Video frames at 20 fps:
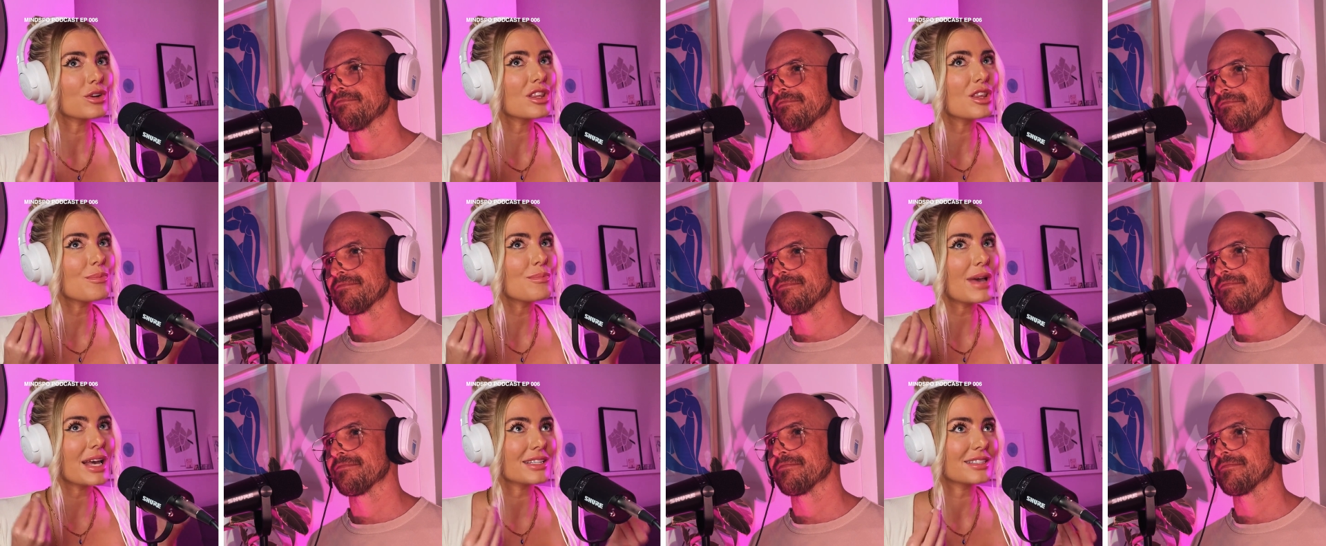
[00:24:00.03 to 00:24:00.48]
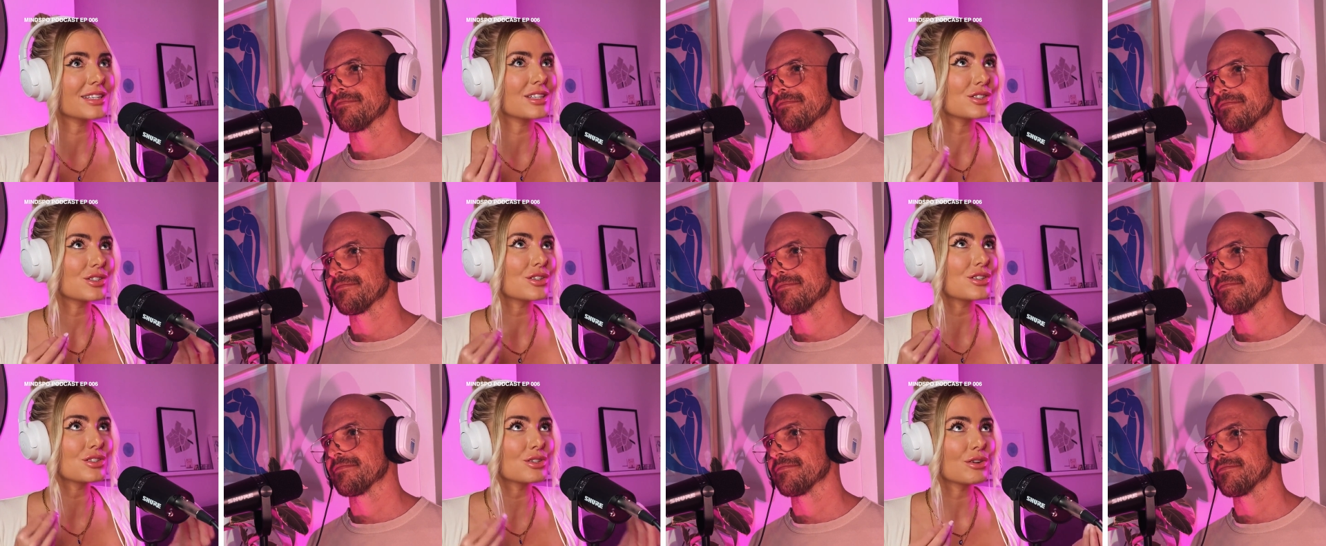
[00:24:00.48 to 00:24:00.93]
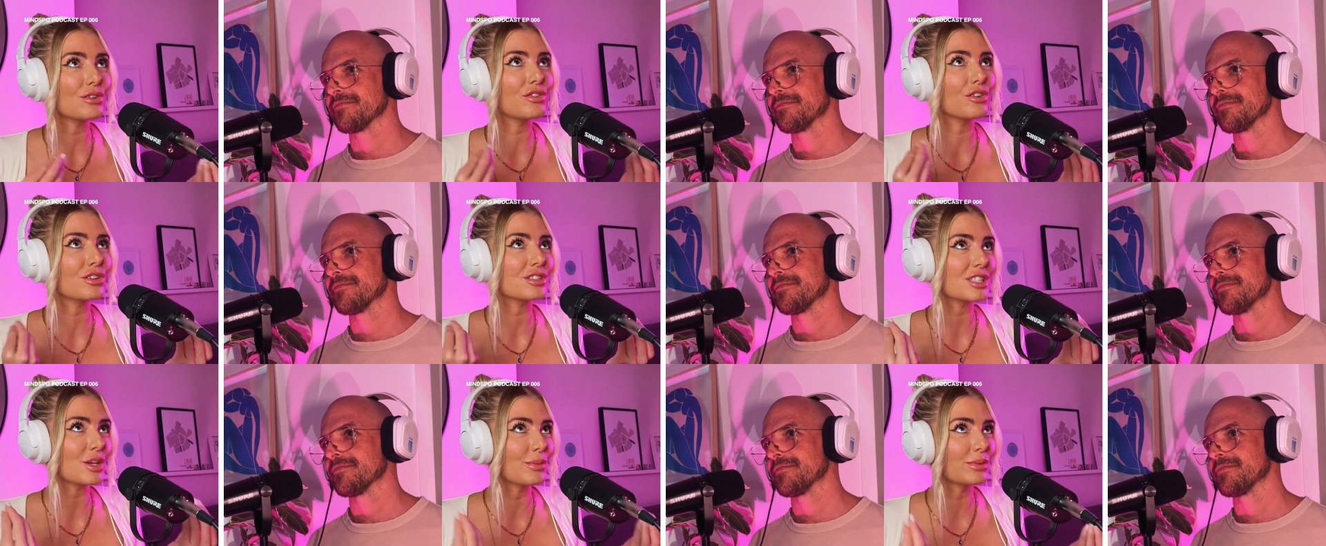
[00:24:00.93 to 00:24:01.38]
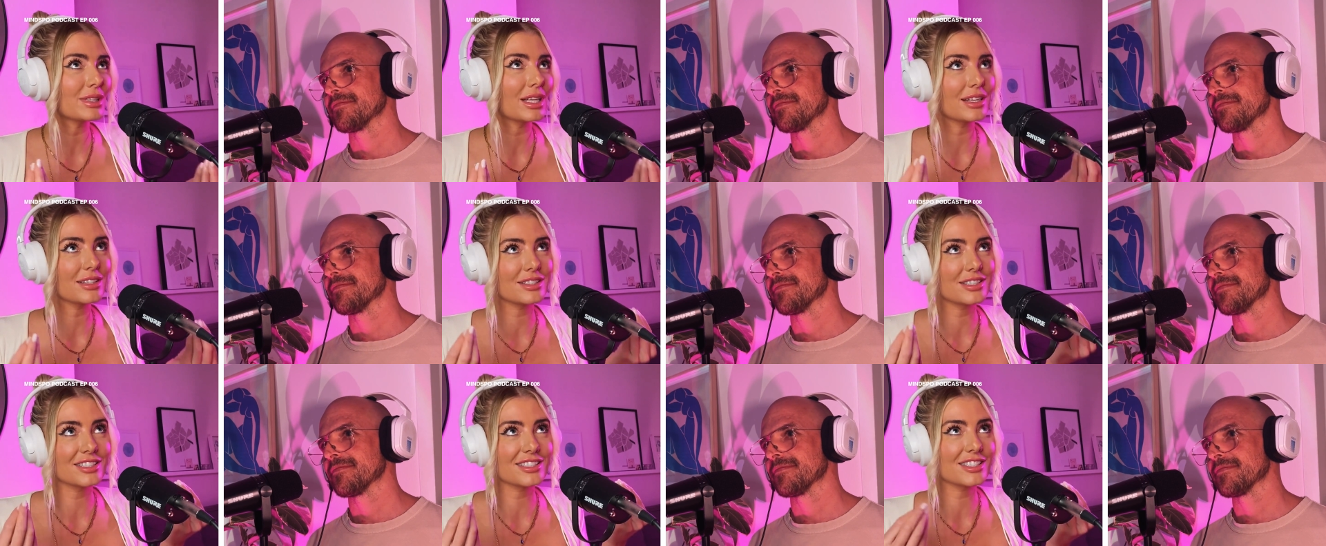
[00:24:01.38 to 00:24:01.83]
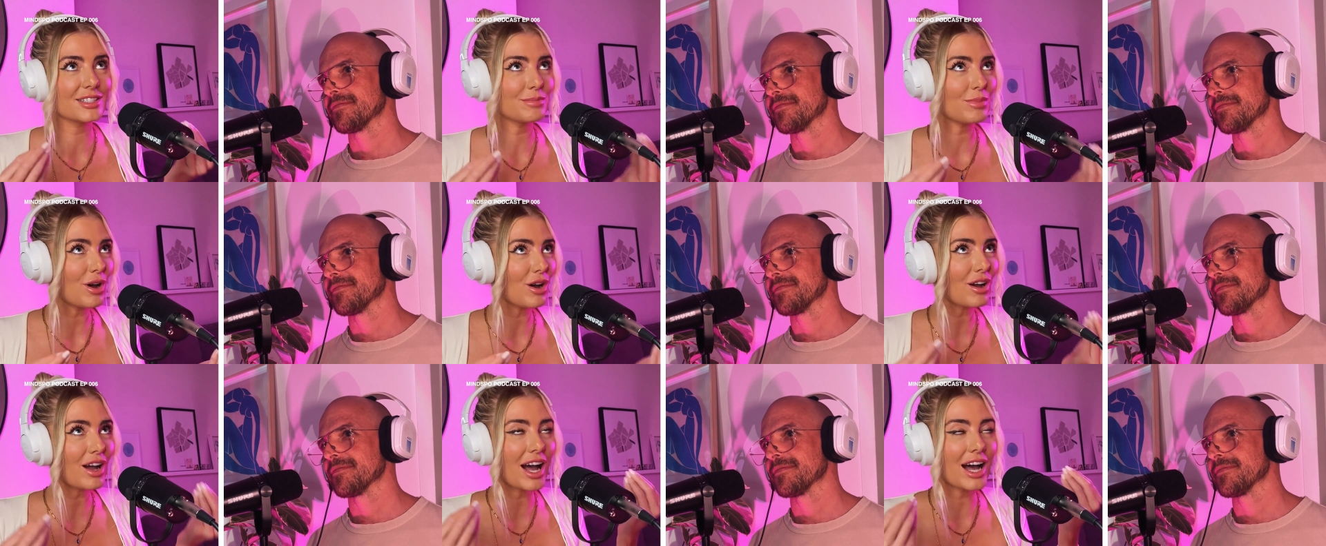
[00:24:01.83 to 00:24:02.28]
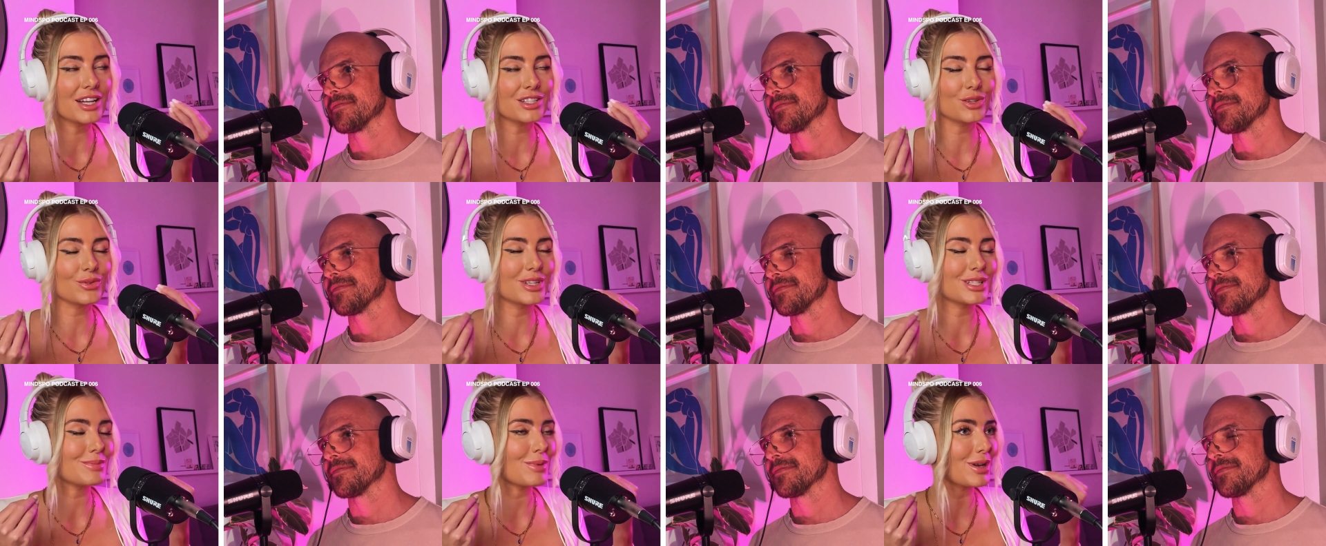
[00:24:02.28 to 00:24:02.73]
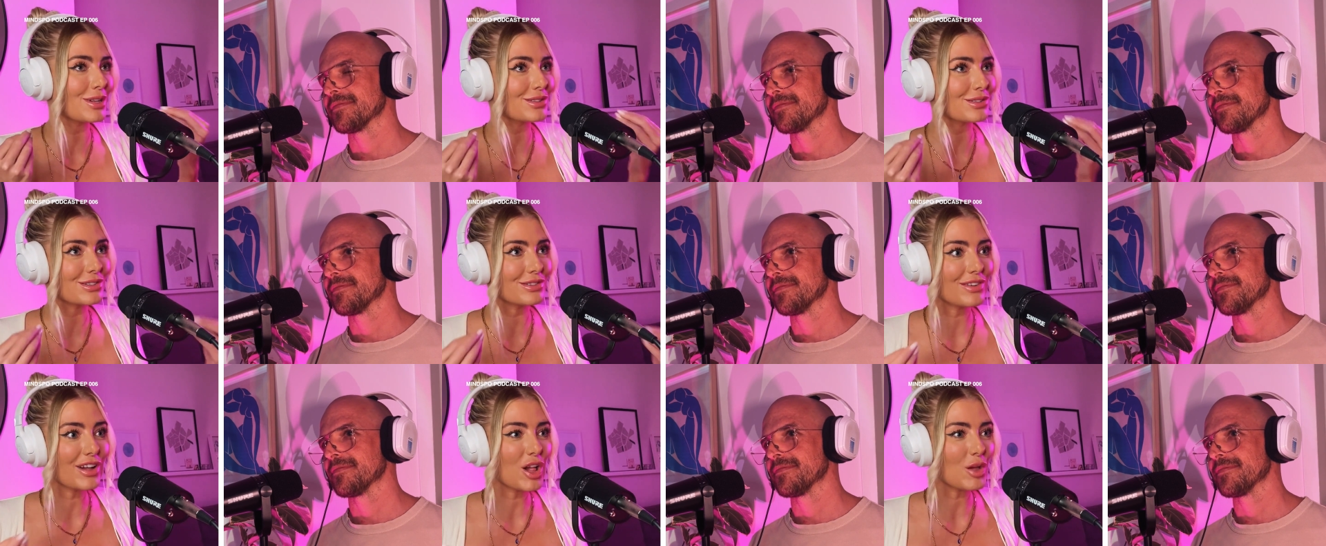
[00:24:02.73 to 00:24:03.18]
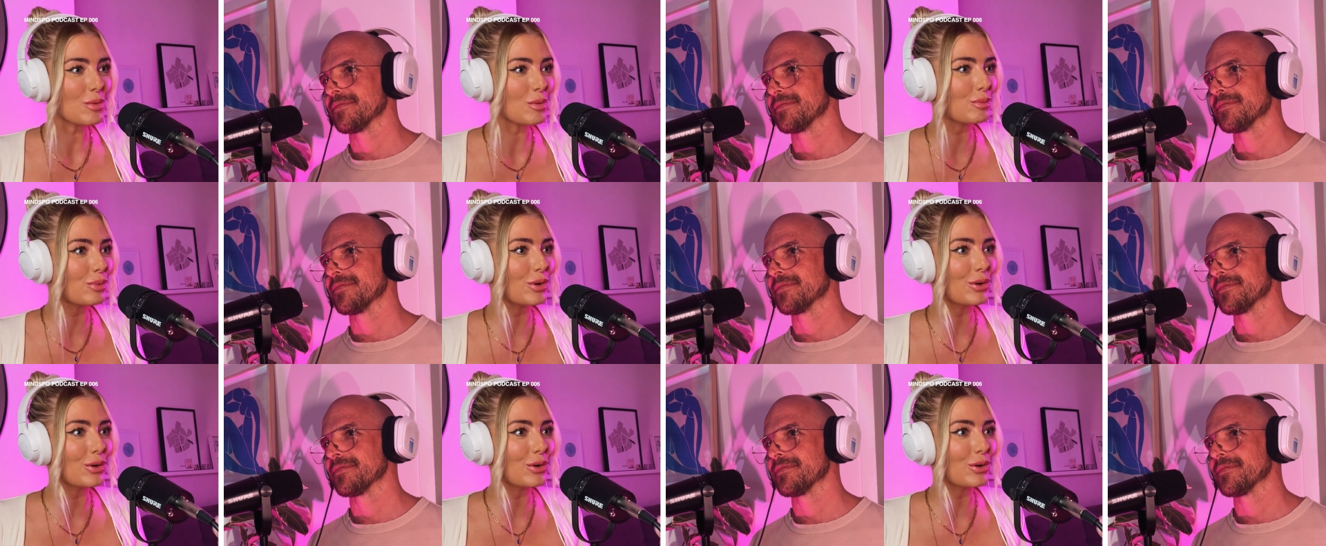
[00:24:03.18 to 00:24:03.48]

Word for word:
Speaker 1: one of the best things you can do if you're someone that listens to podcasts or reads personal development